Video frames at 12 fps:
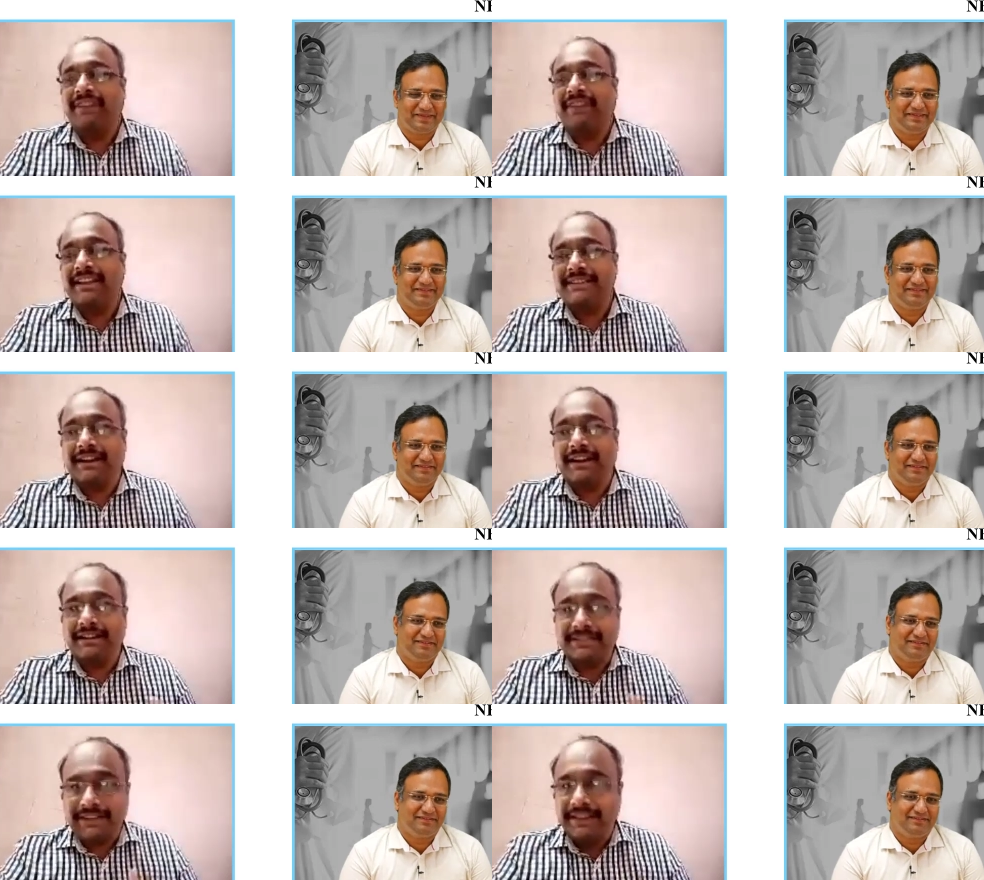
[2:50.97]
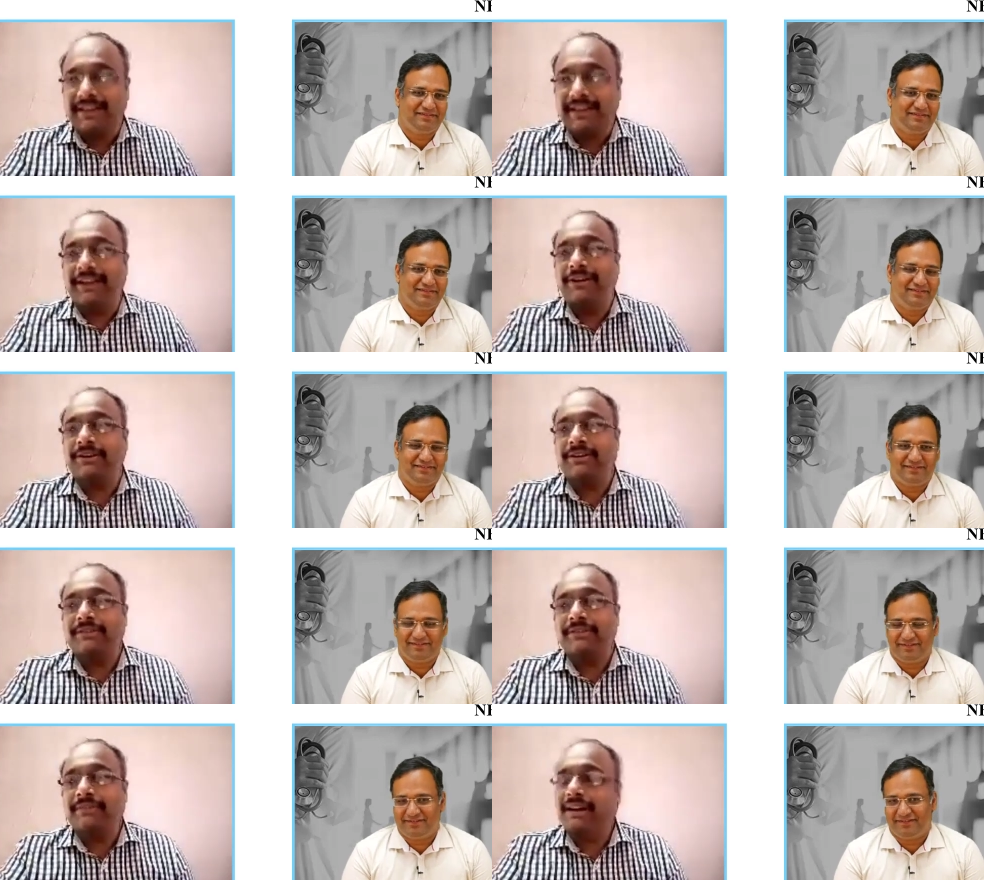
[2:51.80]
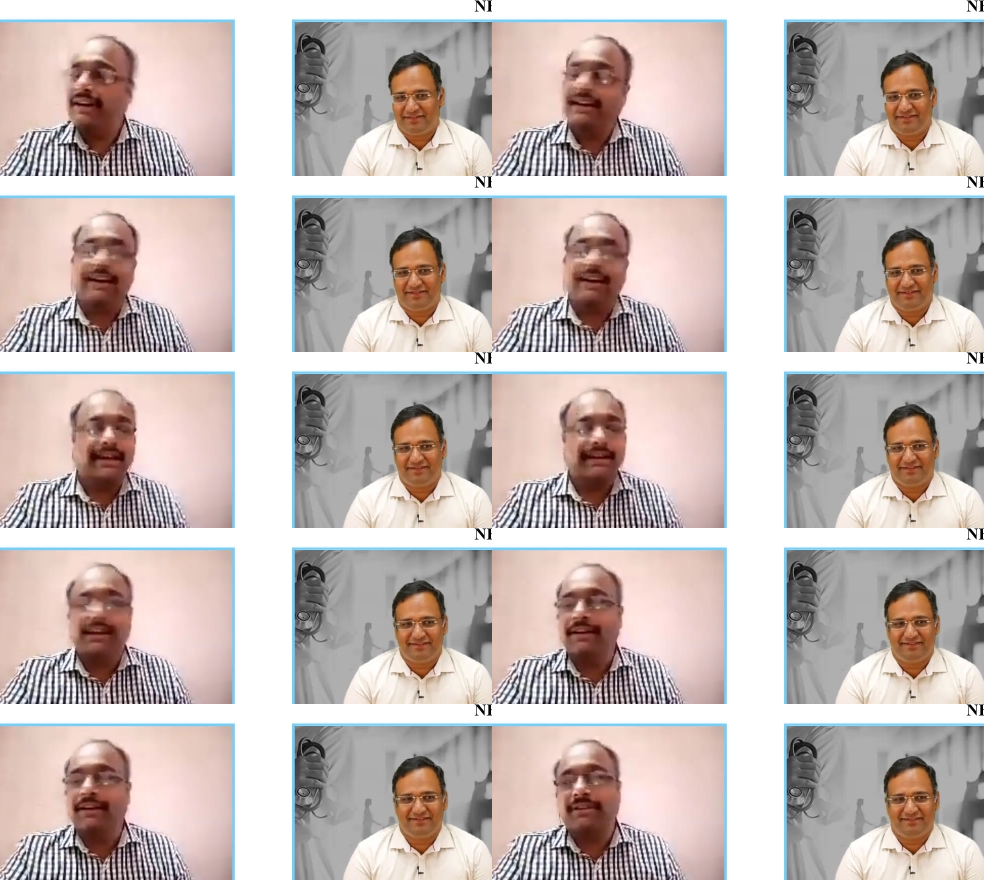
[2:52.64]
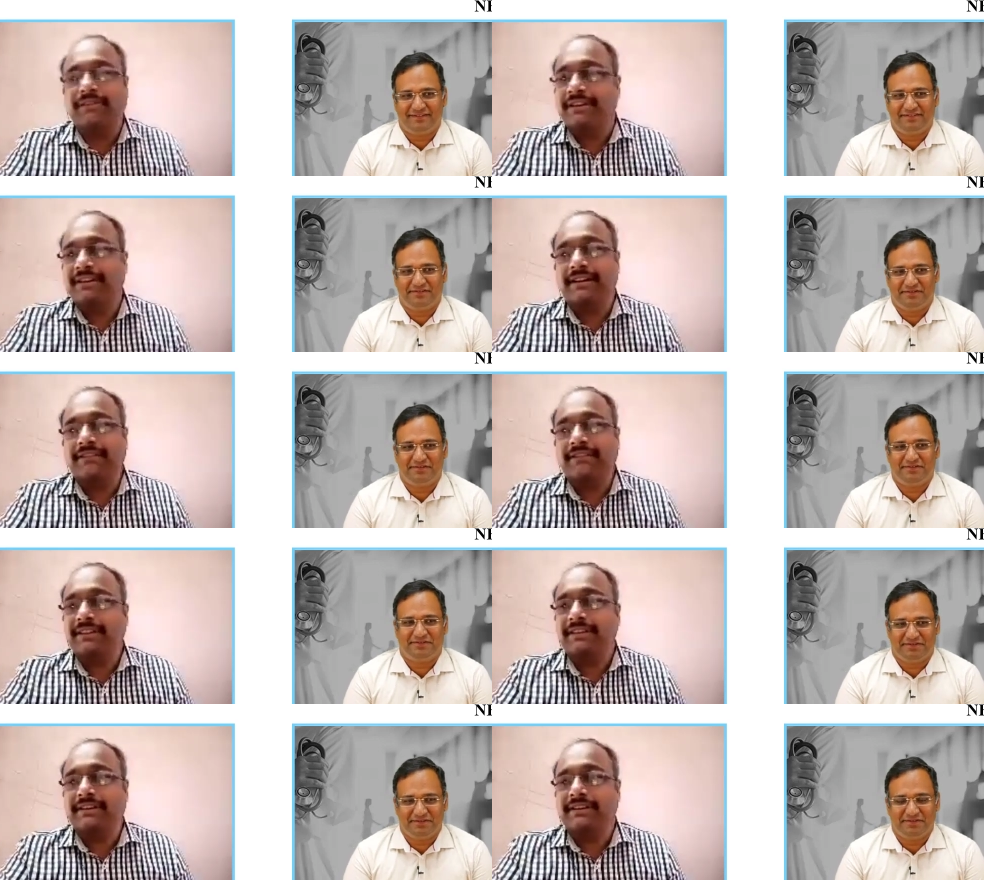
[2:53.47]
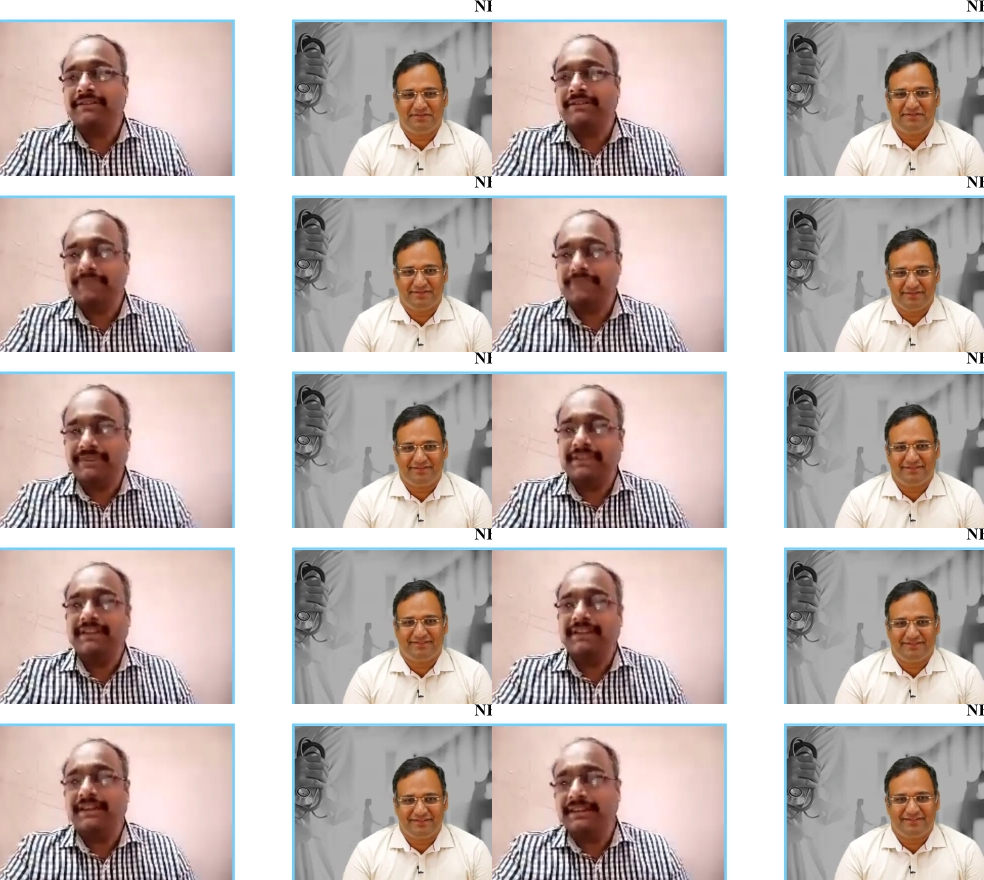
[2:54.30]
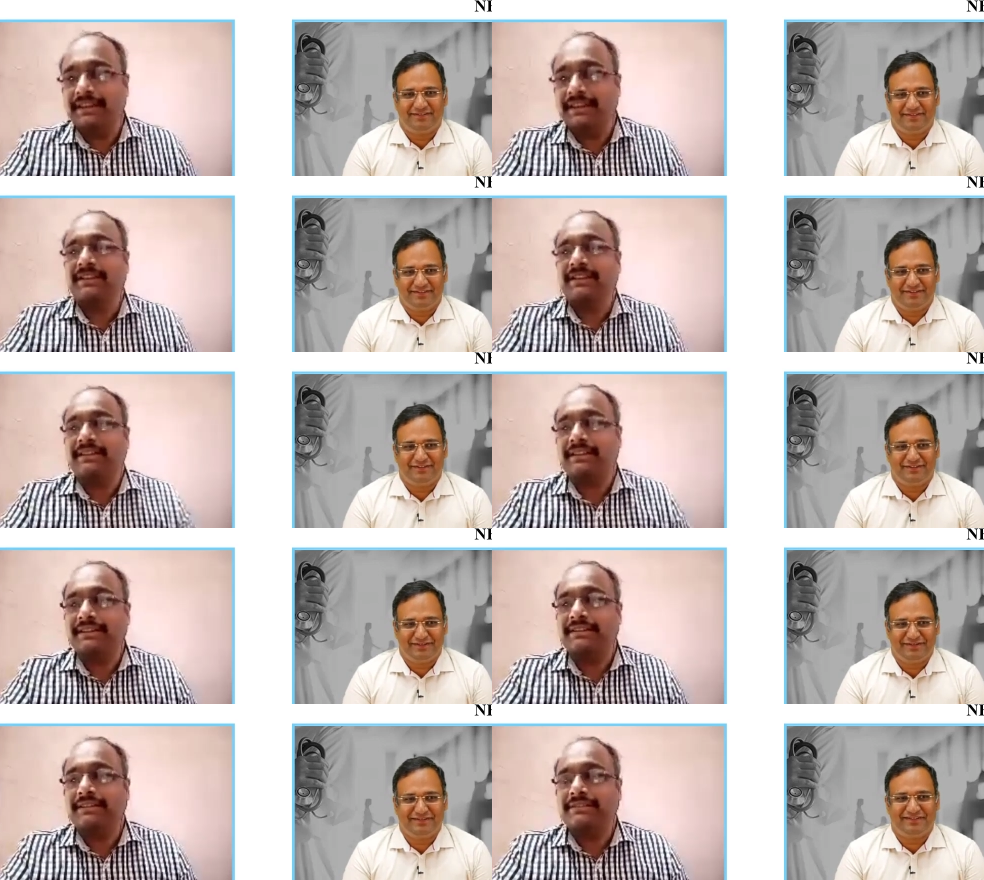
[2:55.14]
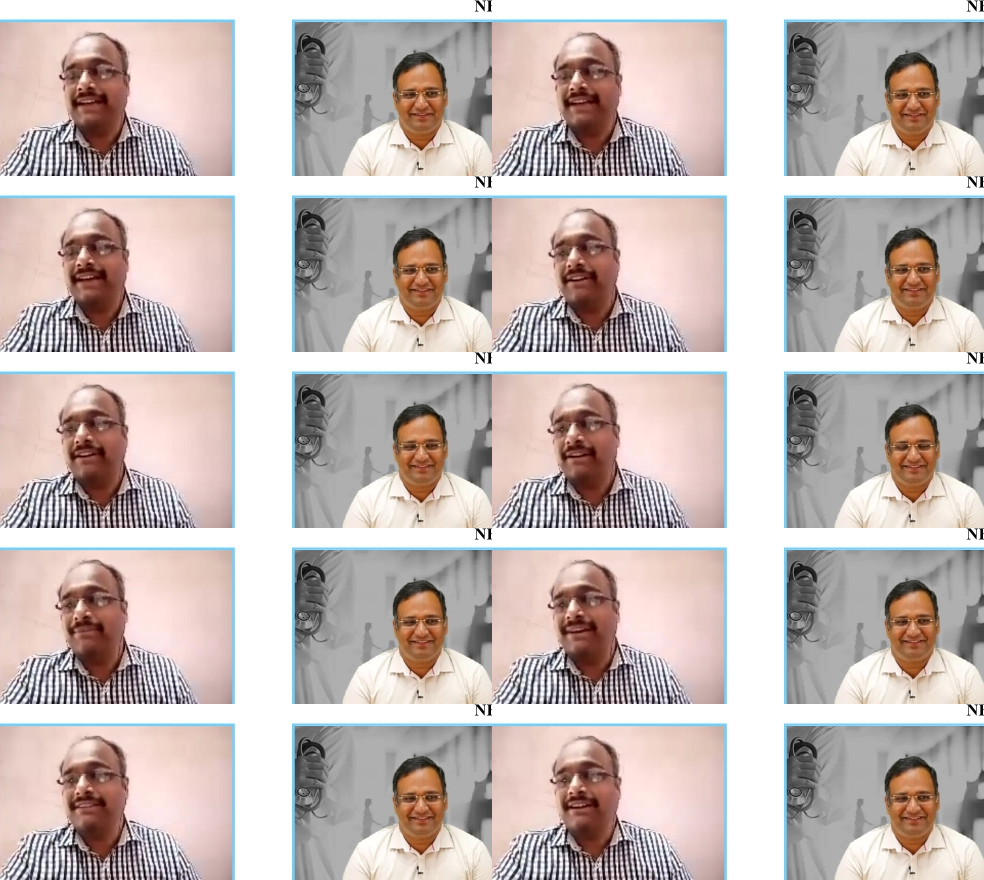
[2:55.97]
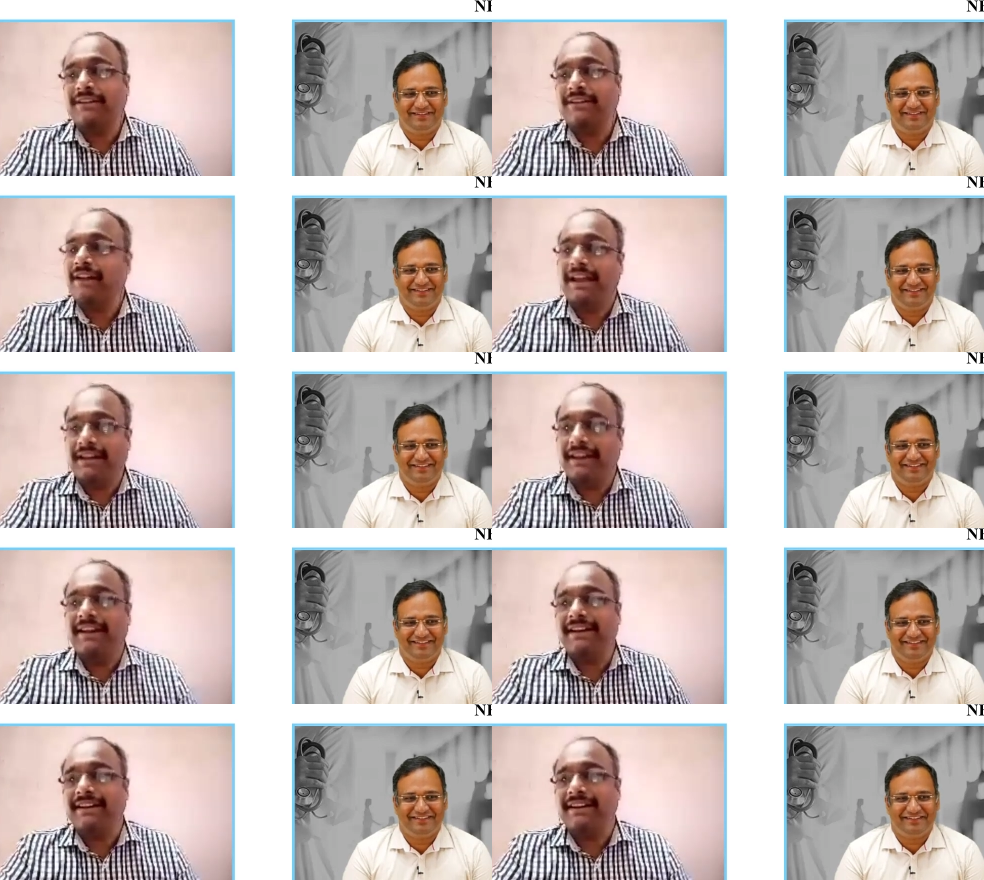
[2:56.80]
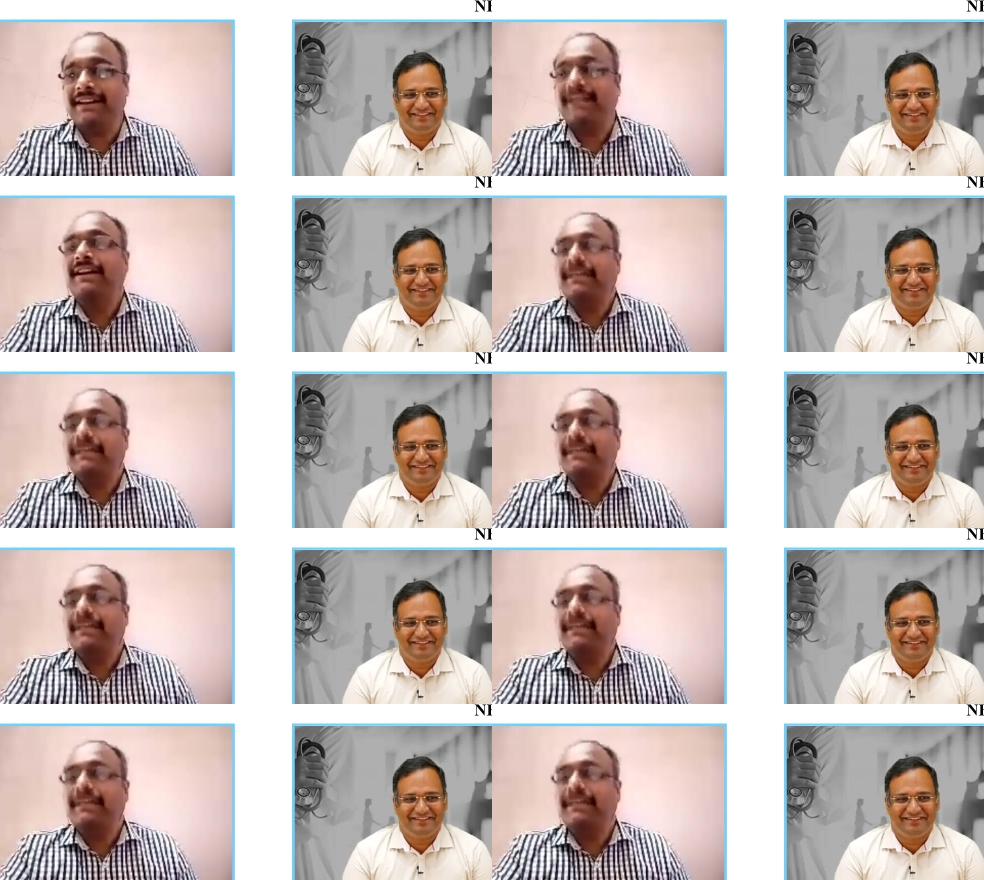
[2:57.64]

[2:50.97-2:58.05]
Speaker 1: But when I started studying endo, I, I really got fascinated with the the, the uh, thyroid pattern. I really liked it.